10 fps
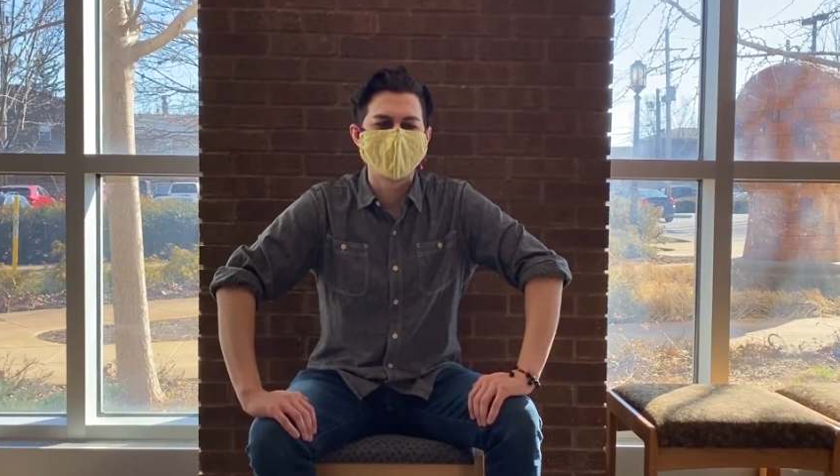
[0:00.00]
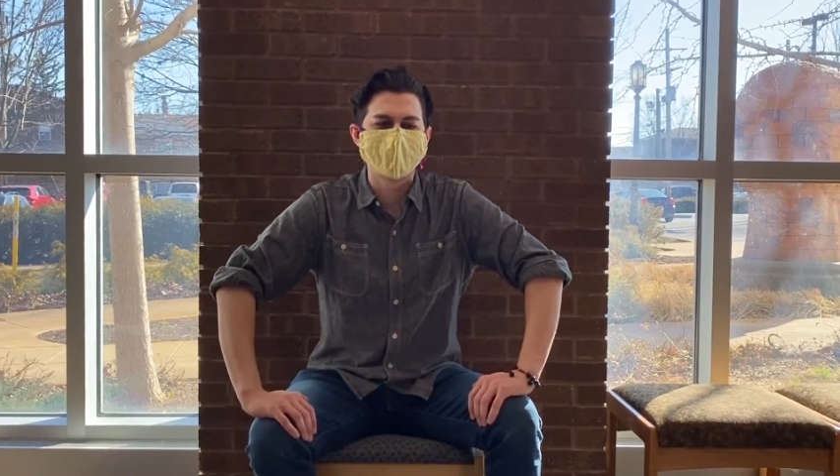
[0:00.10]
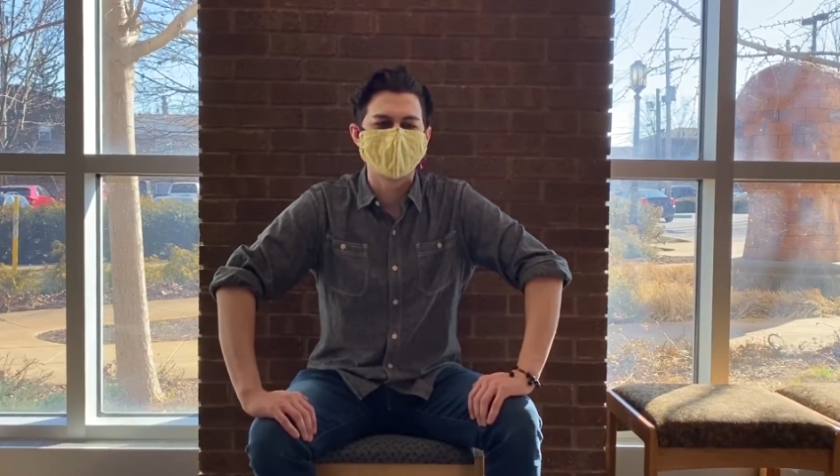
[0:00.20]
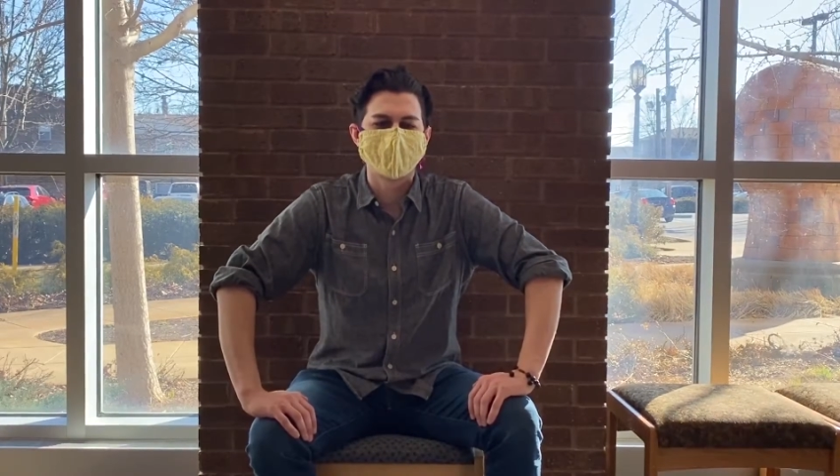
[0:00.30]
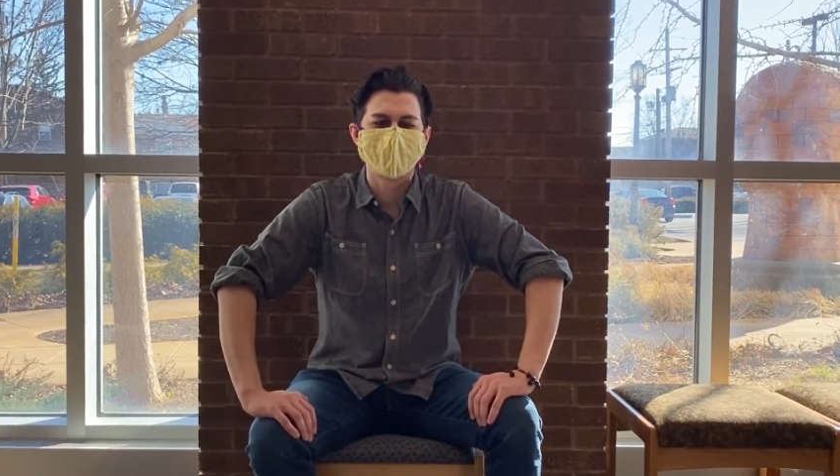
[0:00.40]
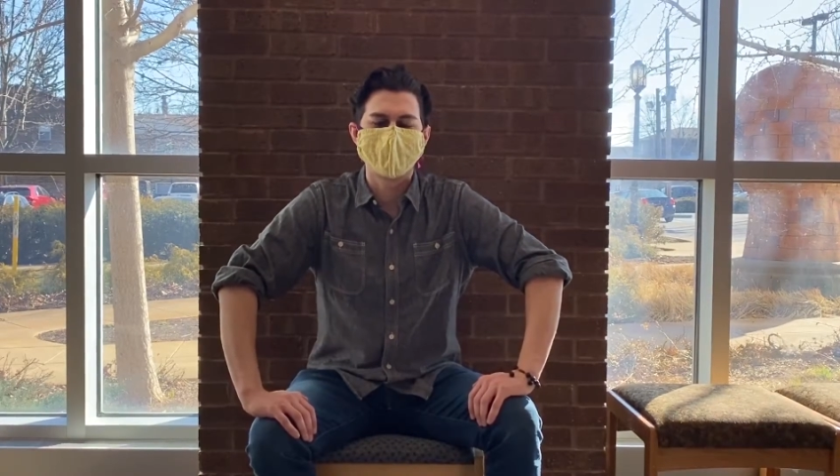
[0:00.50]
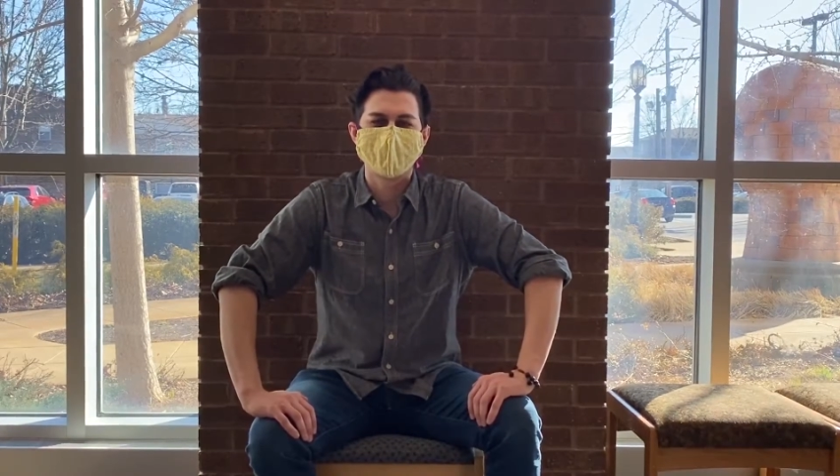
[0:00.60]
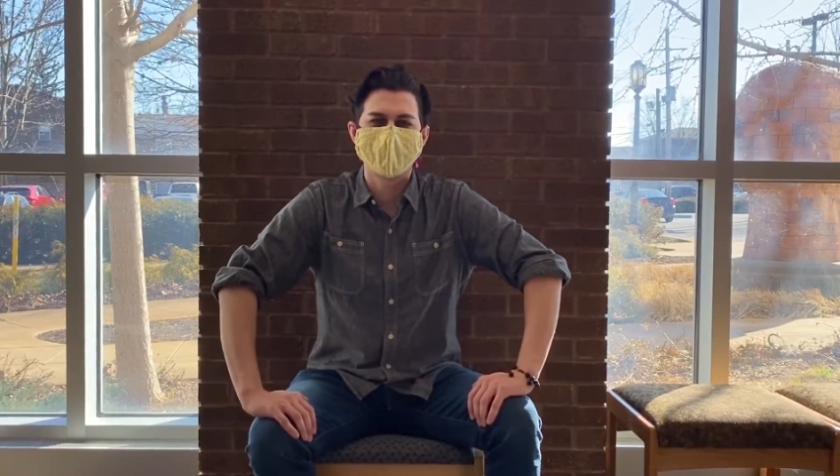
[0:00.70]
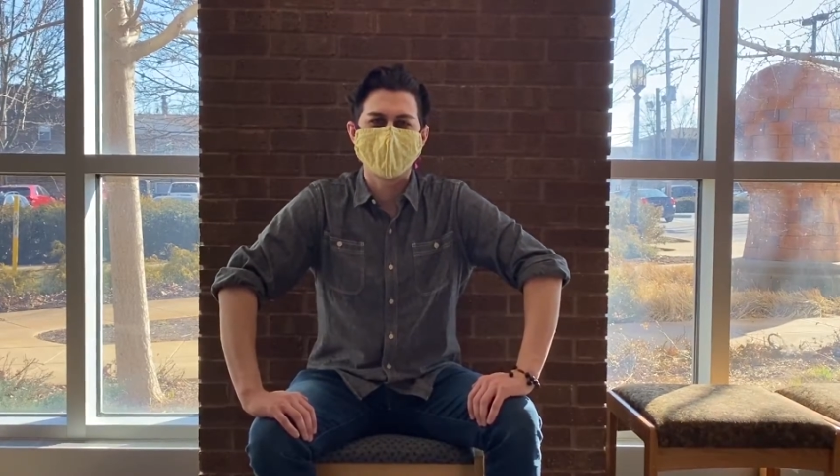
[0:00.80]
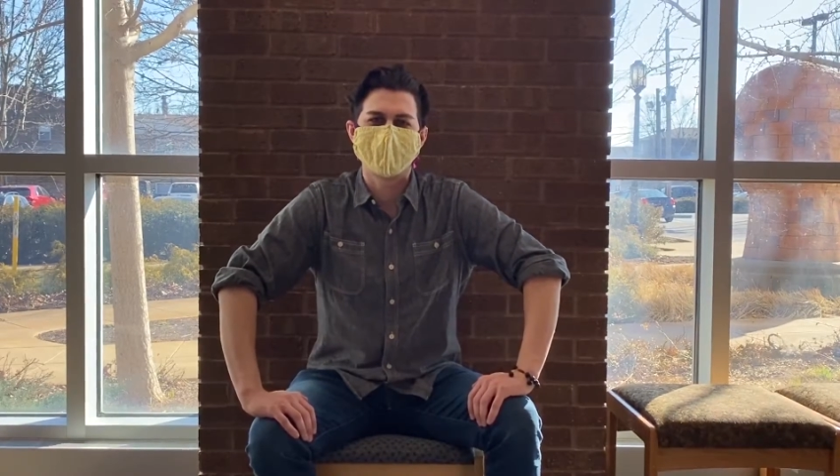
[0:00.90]
it's sort of
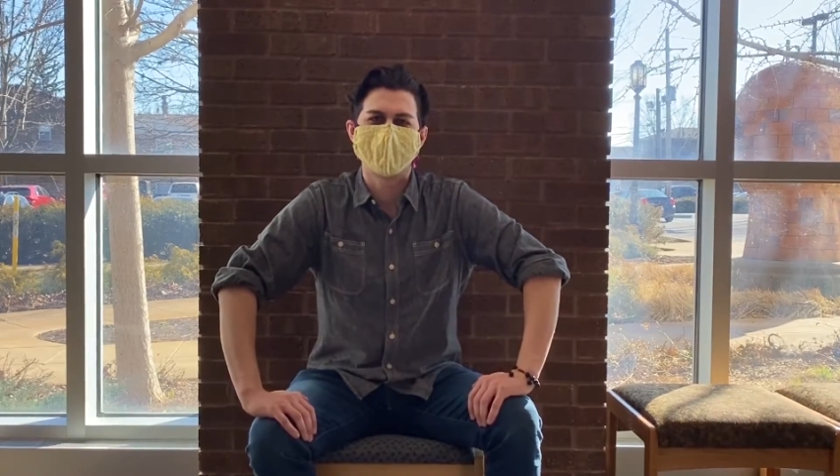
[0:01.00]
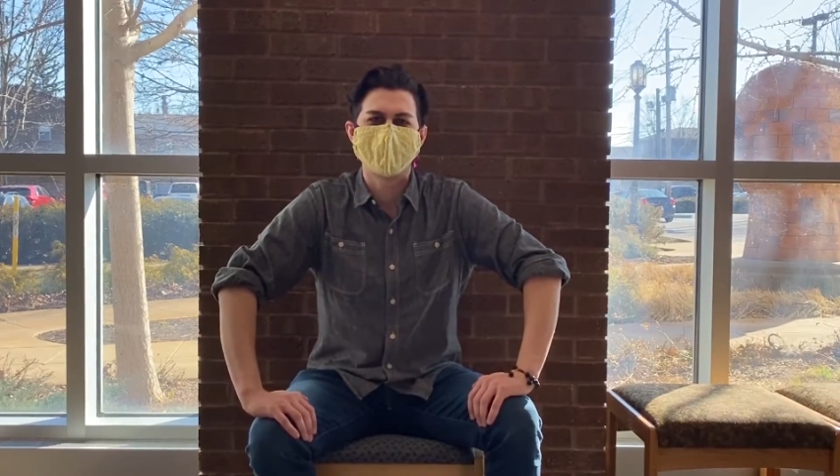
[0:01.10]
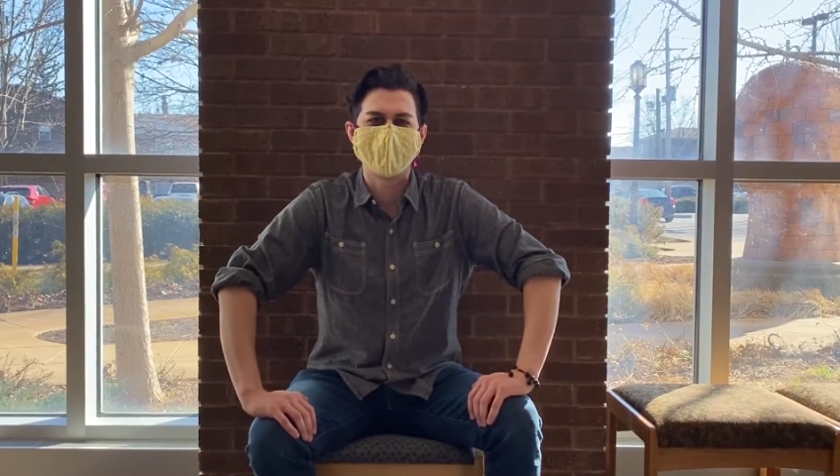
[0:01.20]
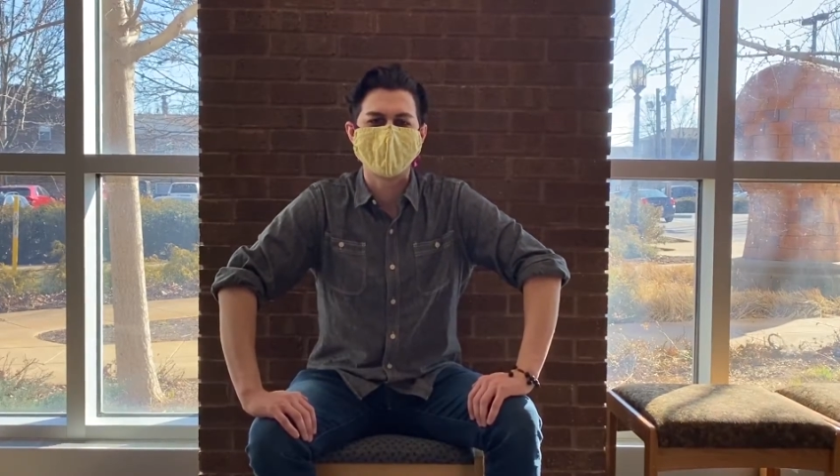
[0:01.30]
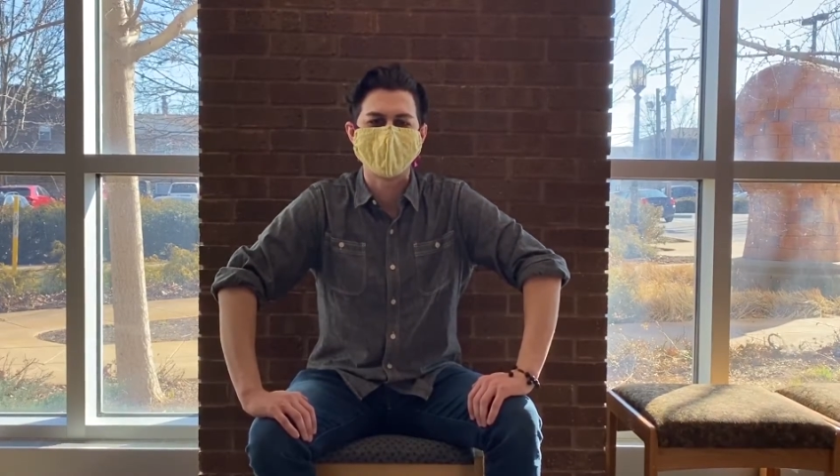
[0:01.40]
ephemera.